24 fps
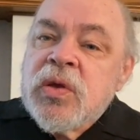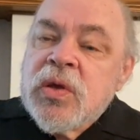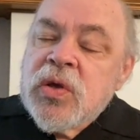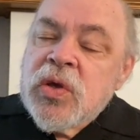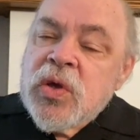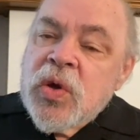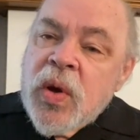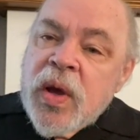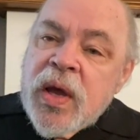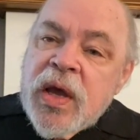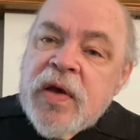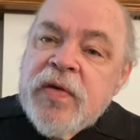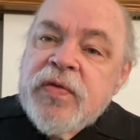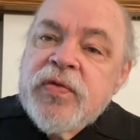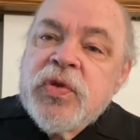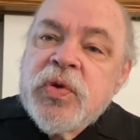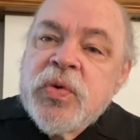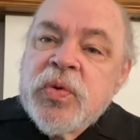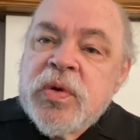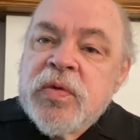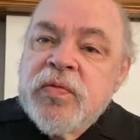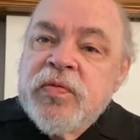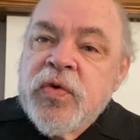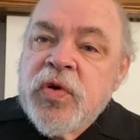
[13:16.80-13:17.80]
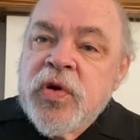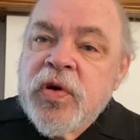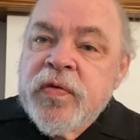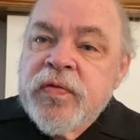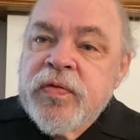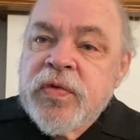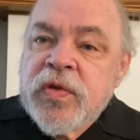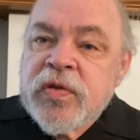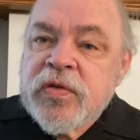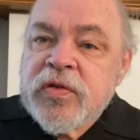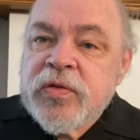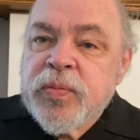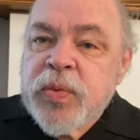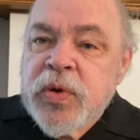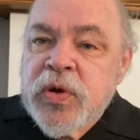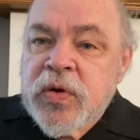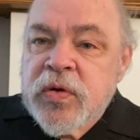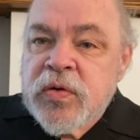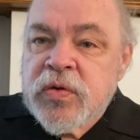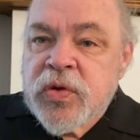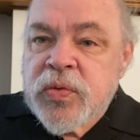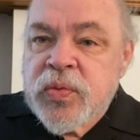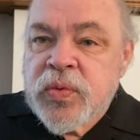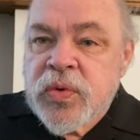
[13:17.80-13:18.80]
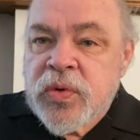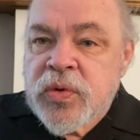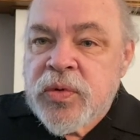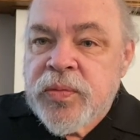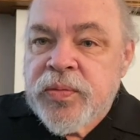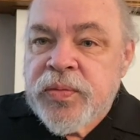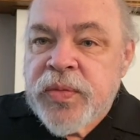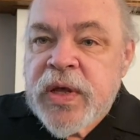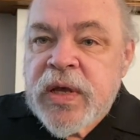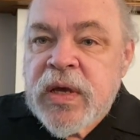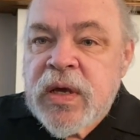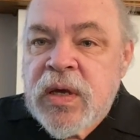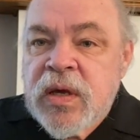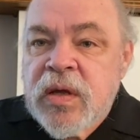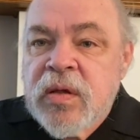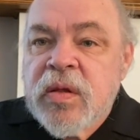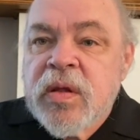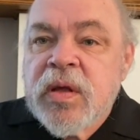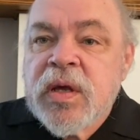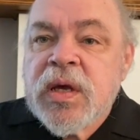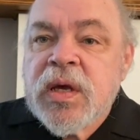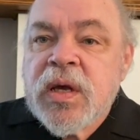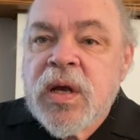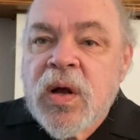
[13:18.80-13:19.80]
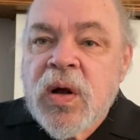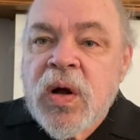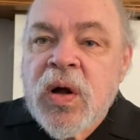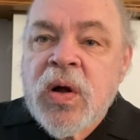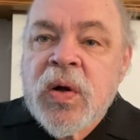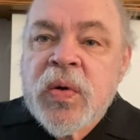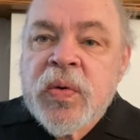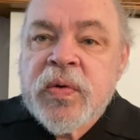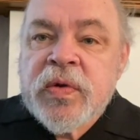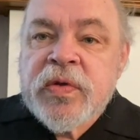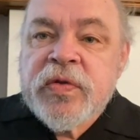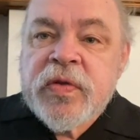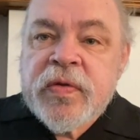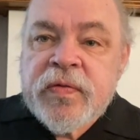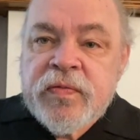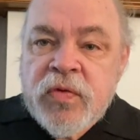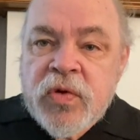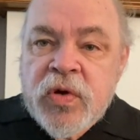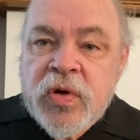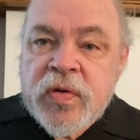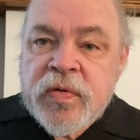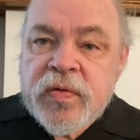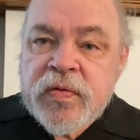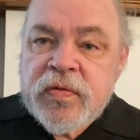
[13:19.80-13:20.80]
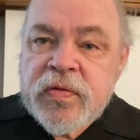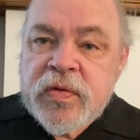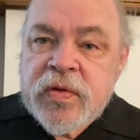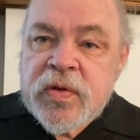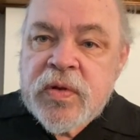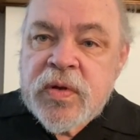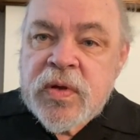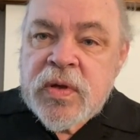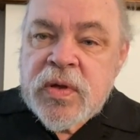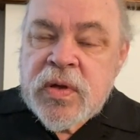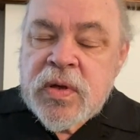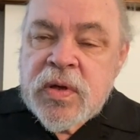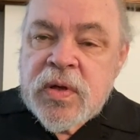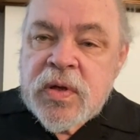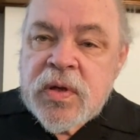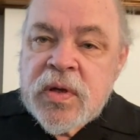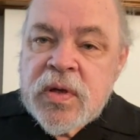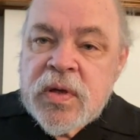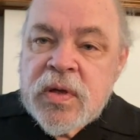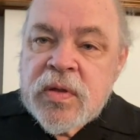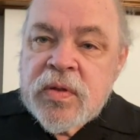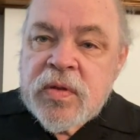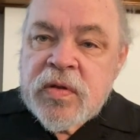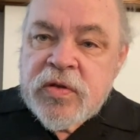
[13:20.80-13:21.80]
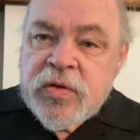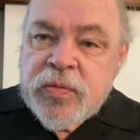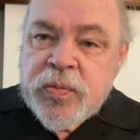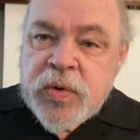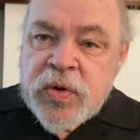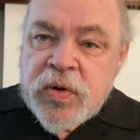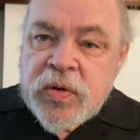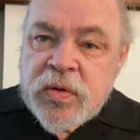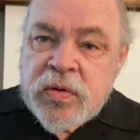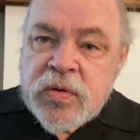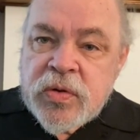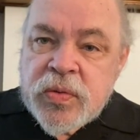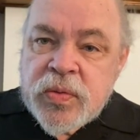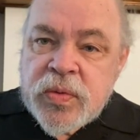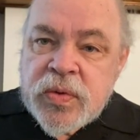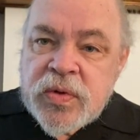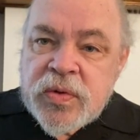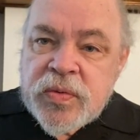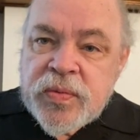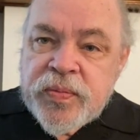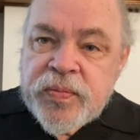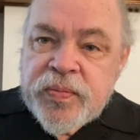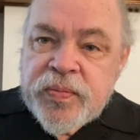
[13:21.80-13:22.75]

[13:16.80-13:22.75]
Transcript: you have to involve the spiritual. Healing always involves the spiritual.